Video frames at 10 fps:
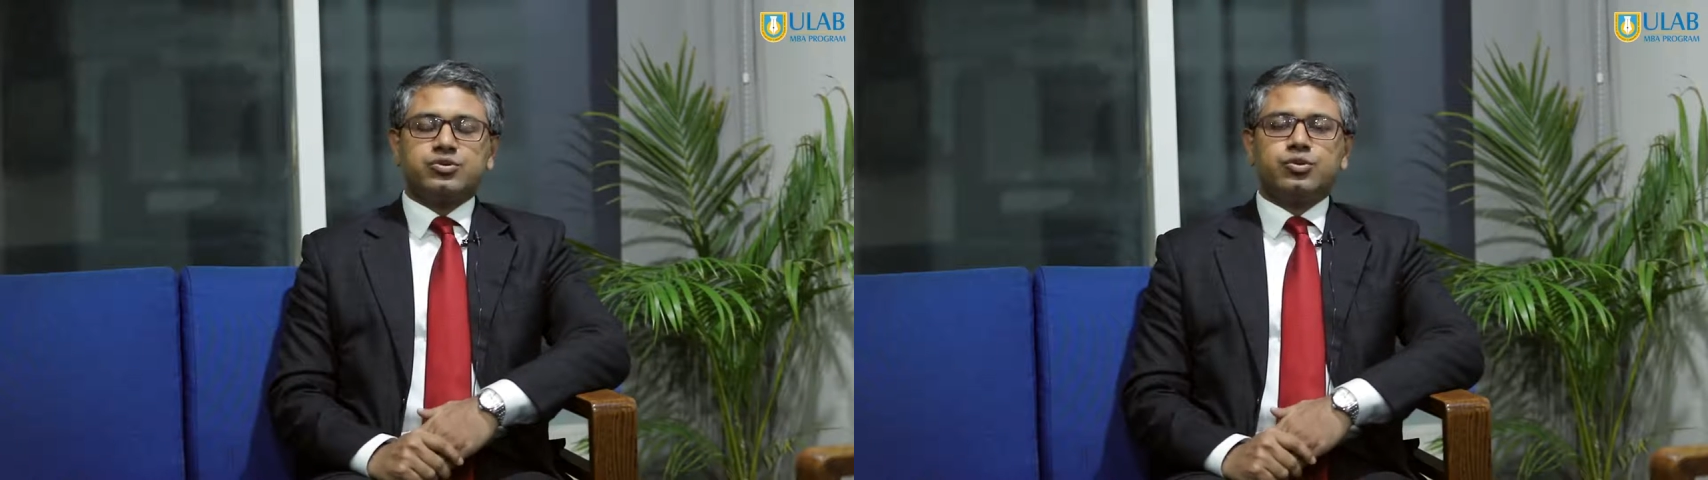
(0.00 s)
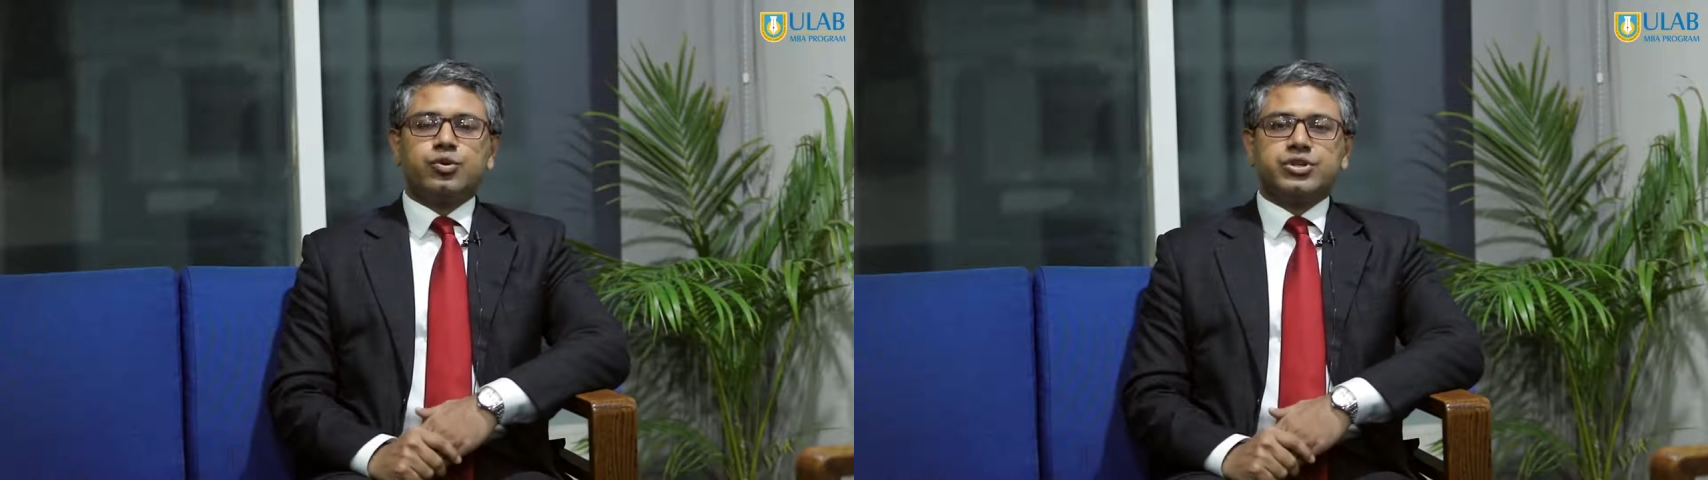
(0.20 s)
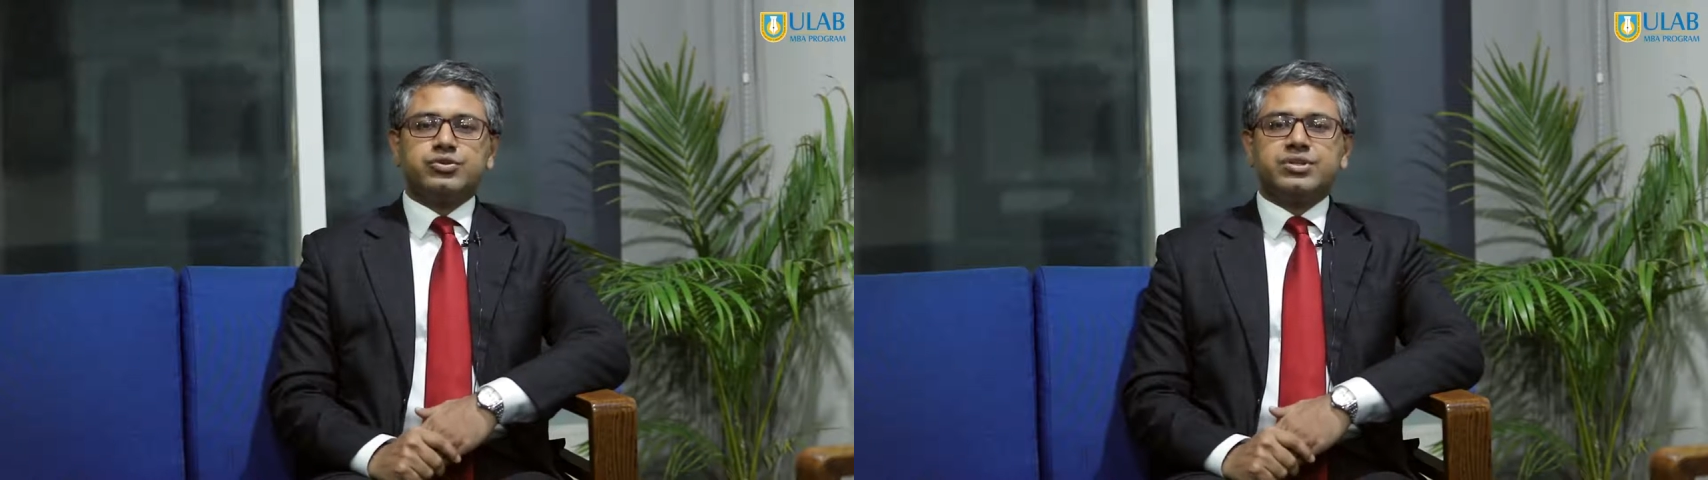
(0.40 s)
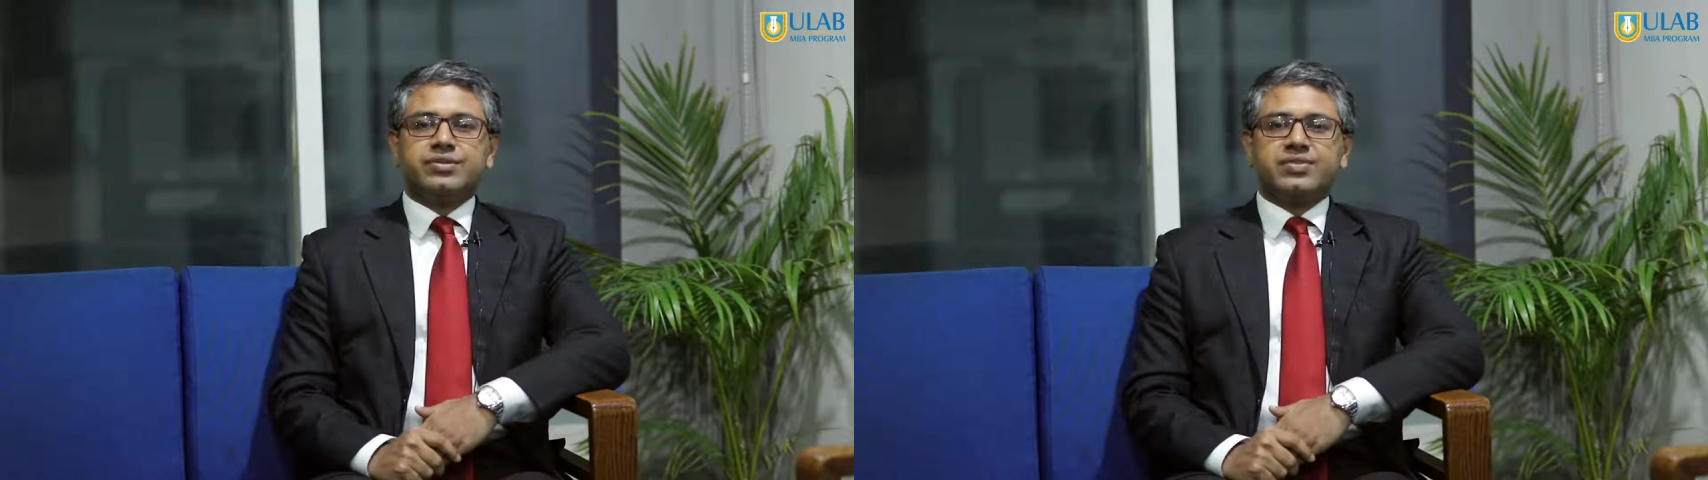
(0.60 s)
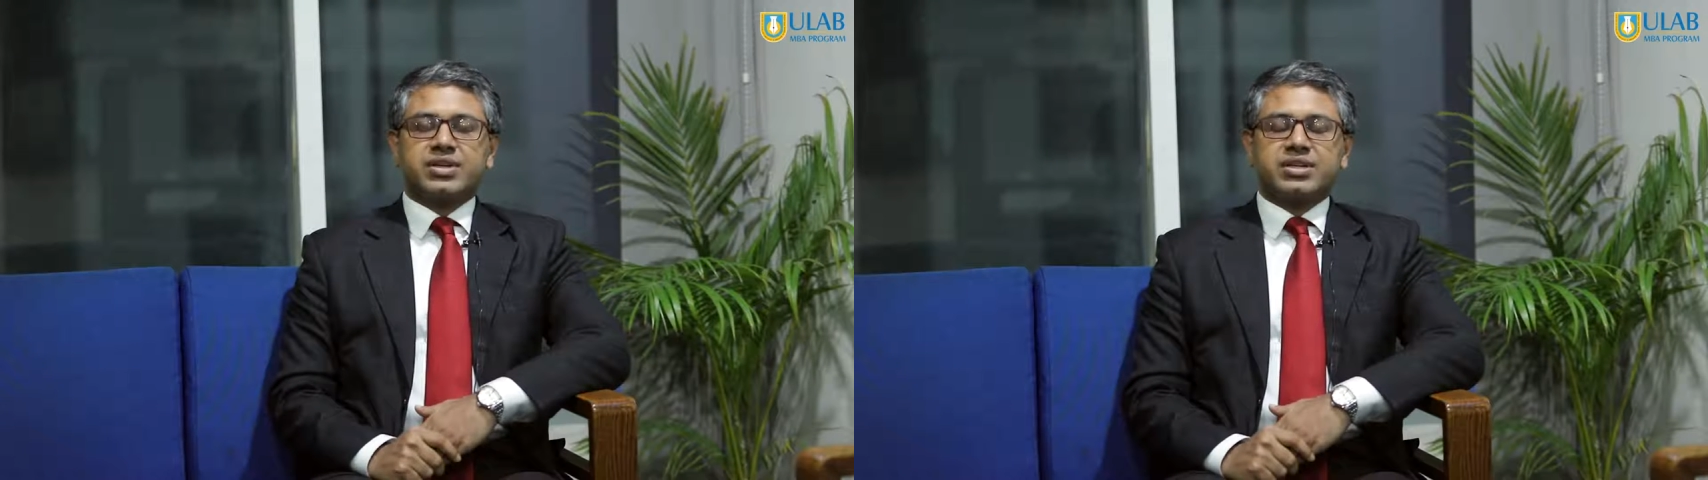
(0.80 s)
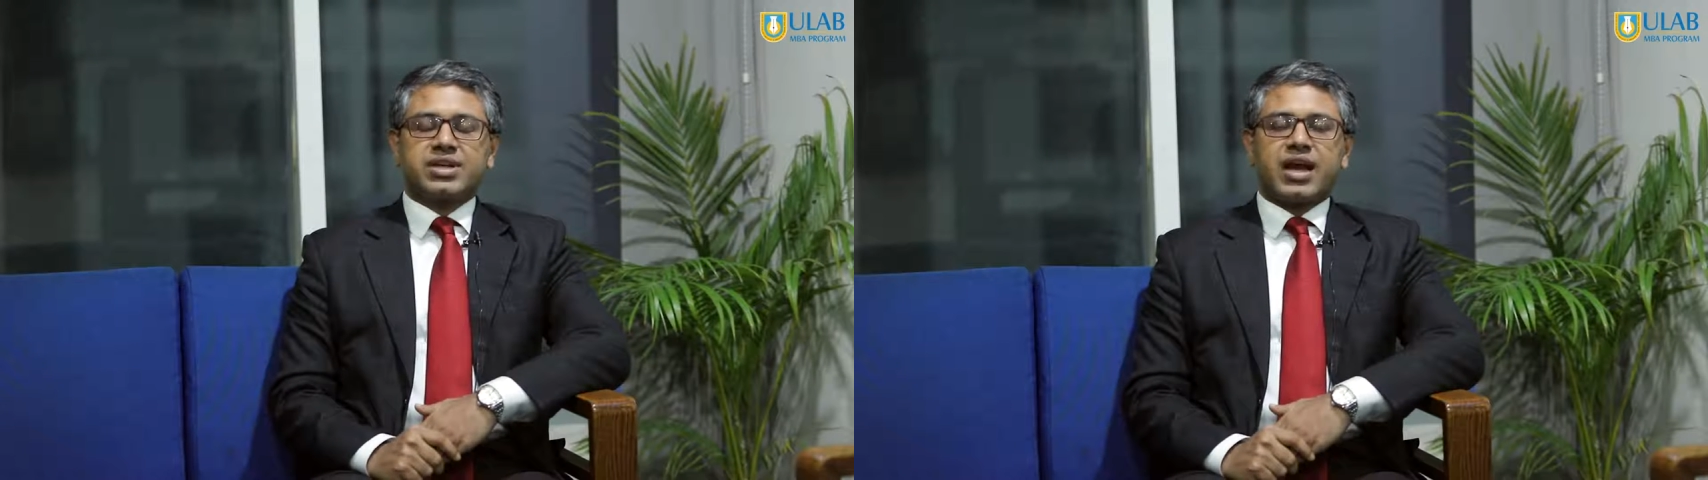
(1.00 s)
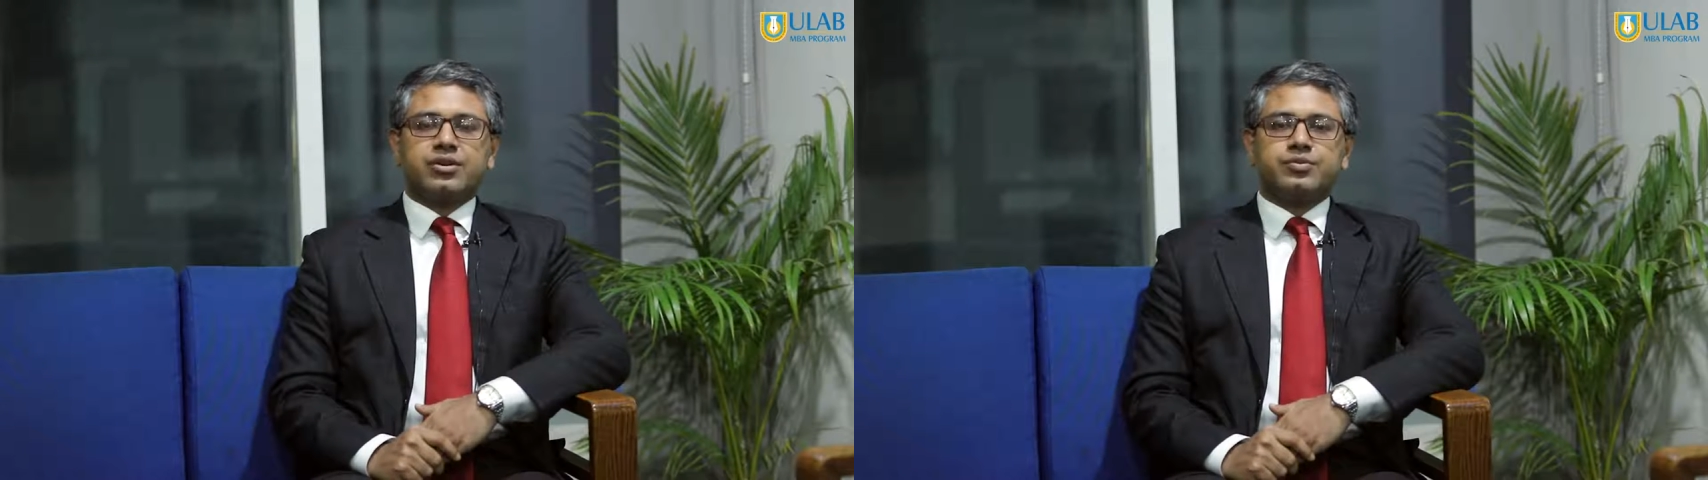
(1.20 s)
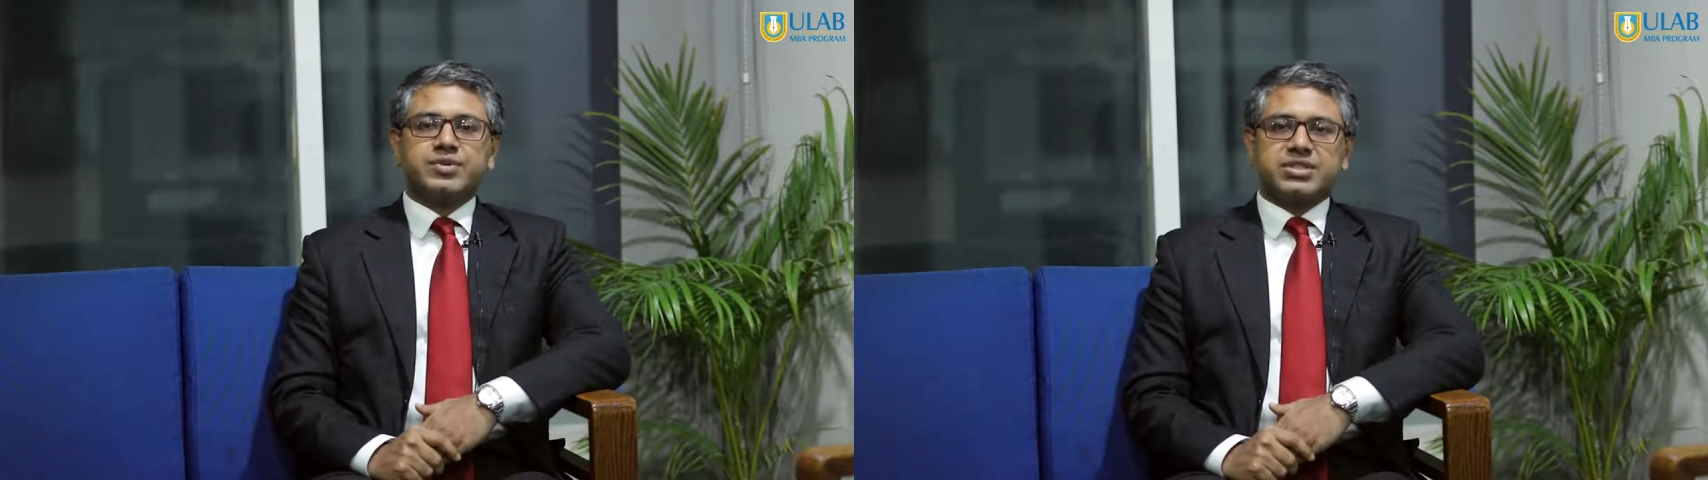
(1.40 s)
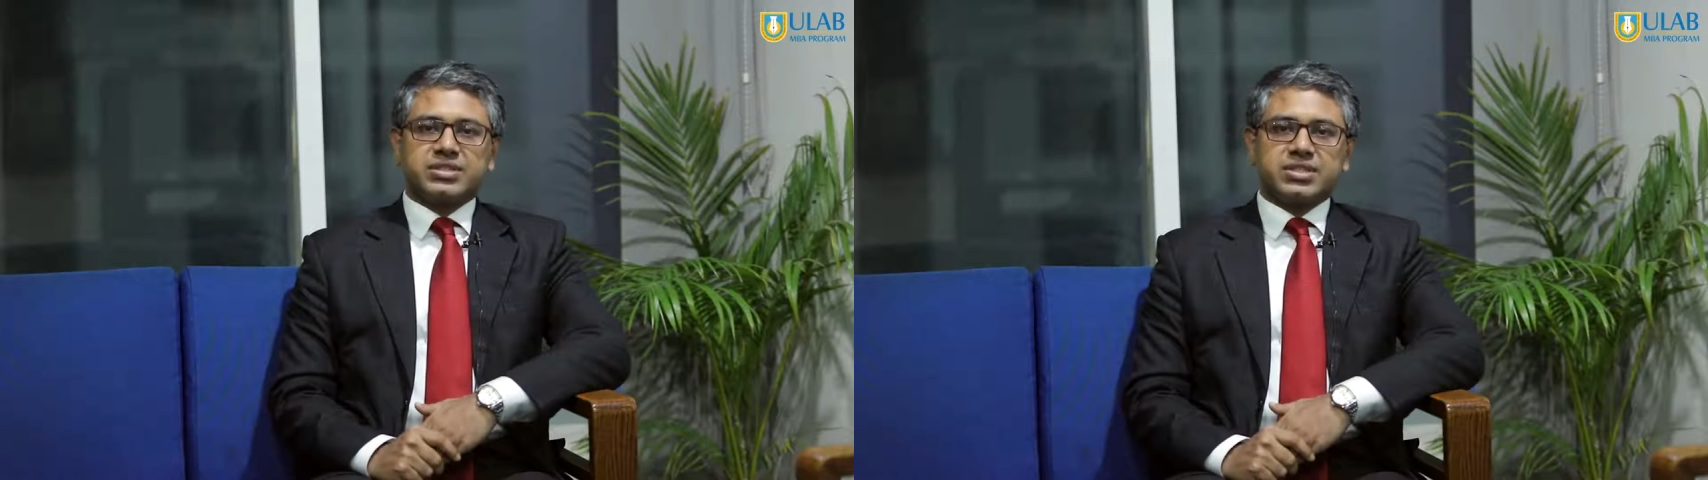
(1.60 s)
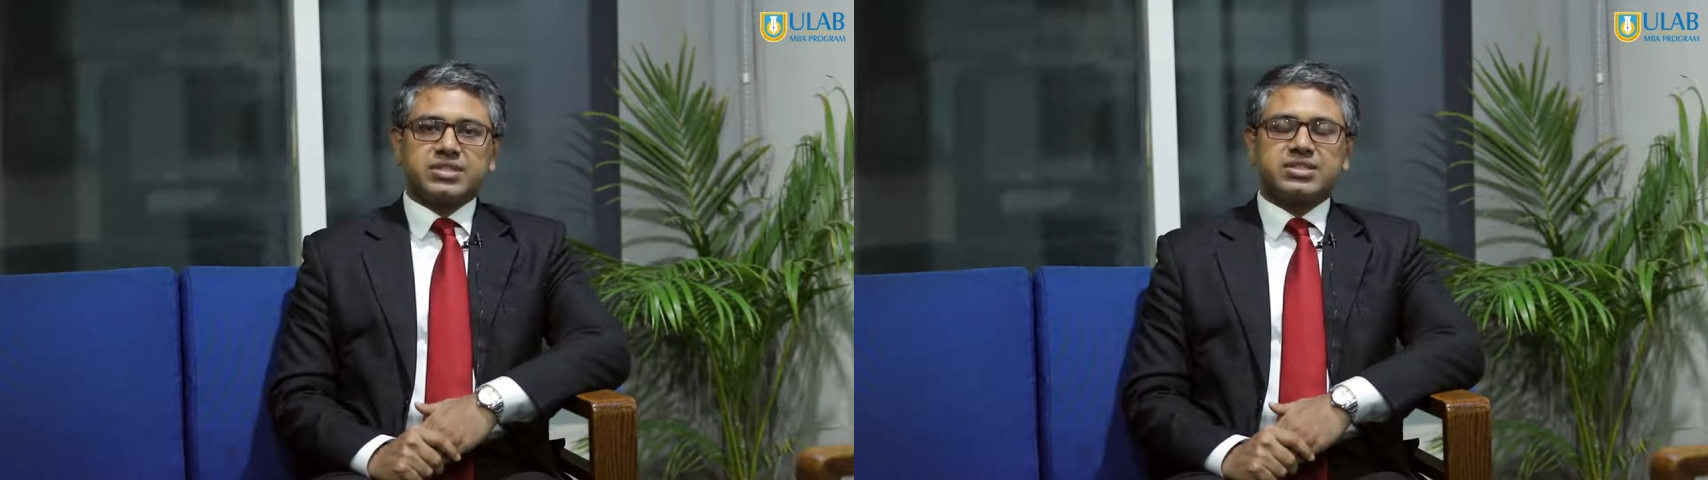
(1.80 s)
to go into different kind of
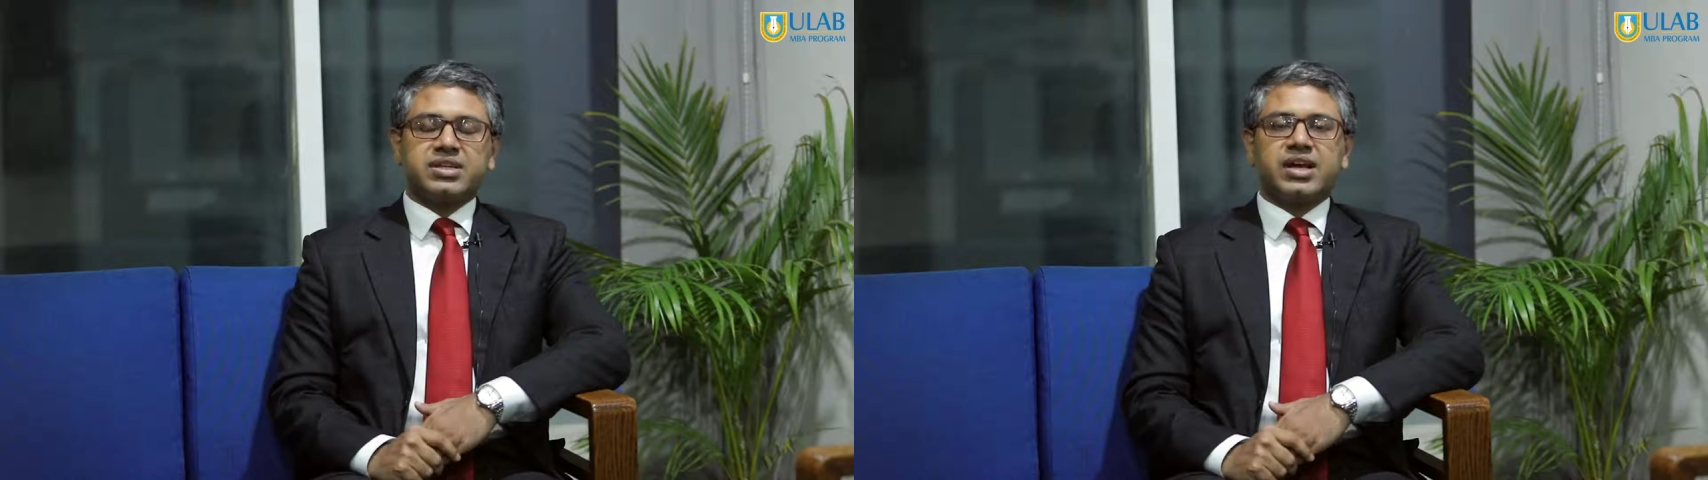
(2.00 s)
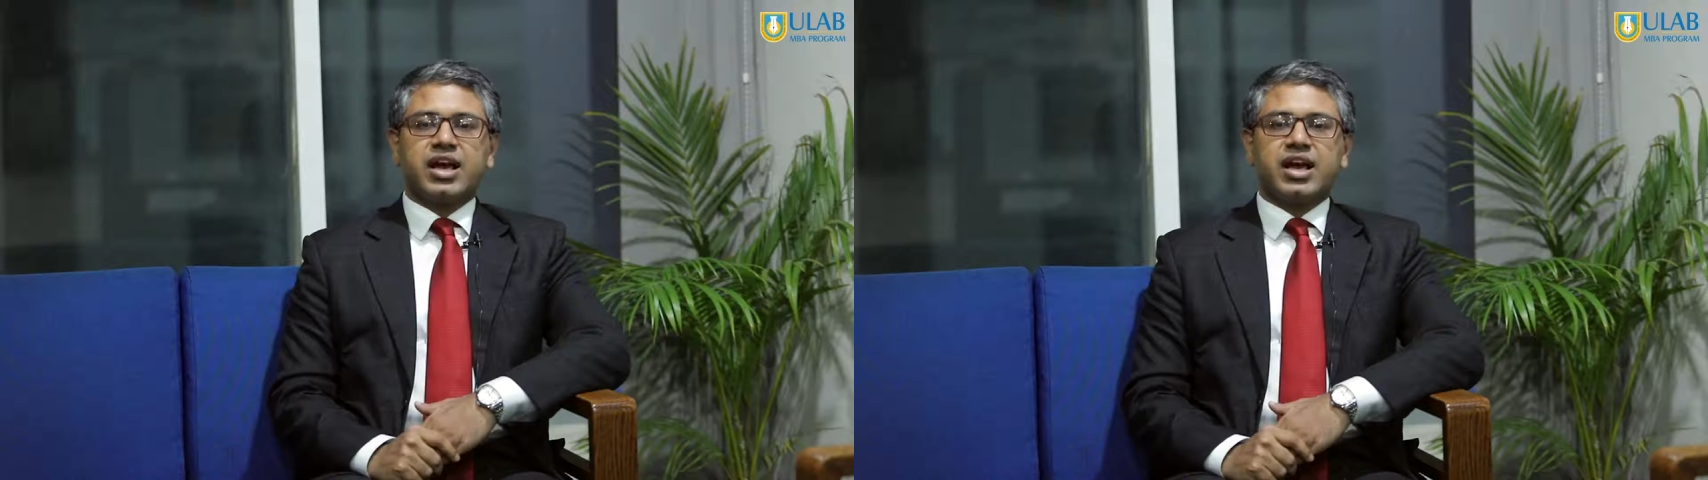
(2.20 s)
businesses